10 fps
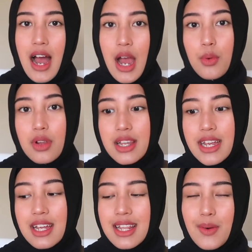I will
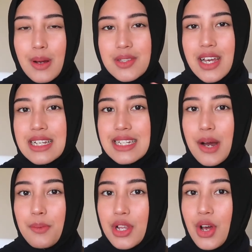link their website
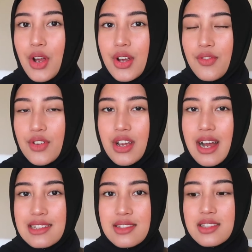down below for you
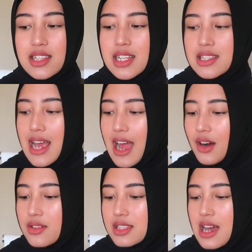guys to suss
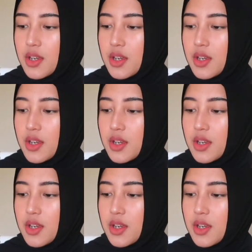out.